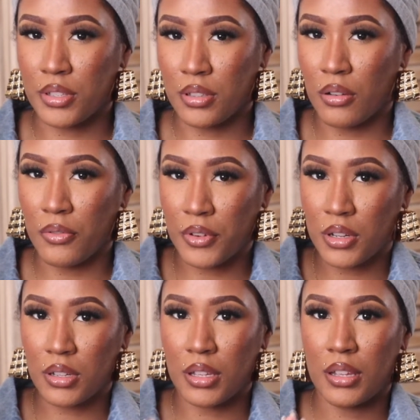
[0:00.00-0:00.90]

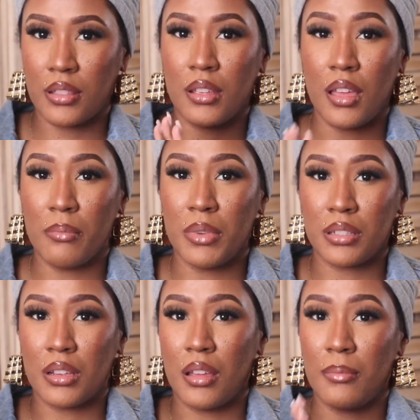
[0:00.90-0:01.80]
sulfur in the
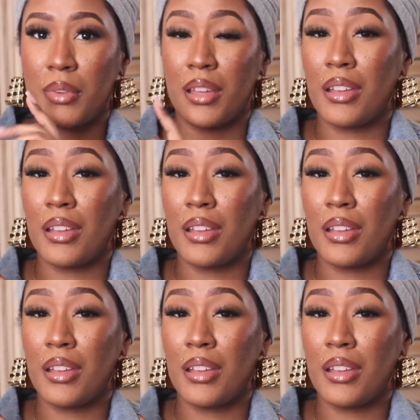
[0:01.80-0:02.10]
MSM.